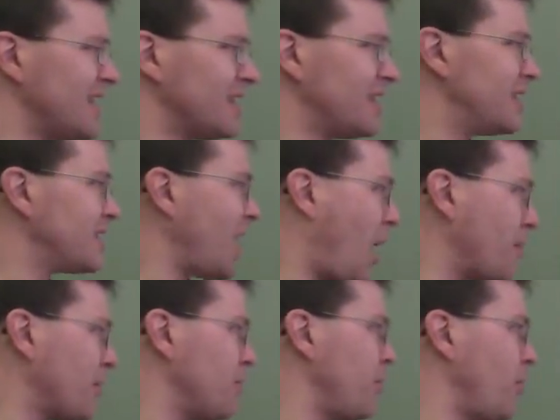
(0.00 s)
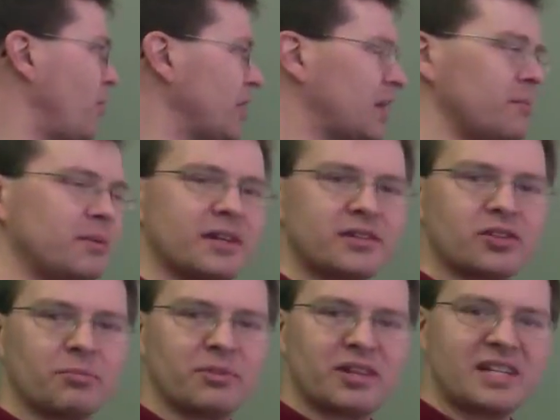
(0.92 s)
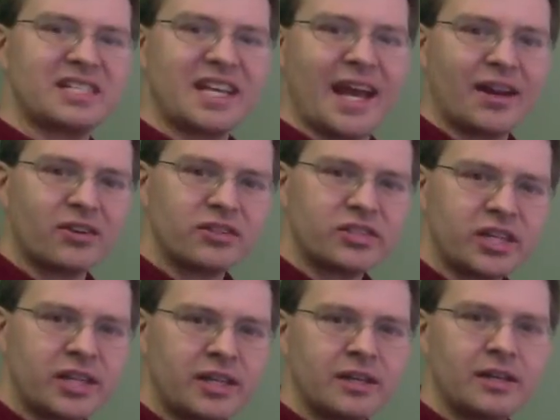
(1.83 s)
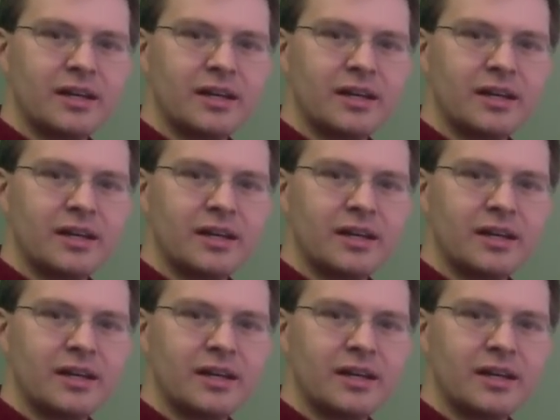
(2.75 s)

The top component can be interpreted as the energy.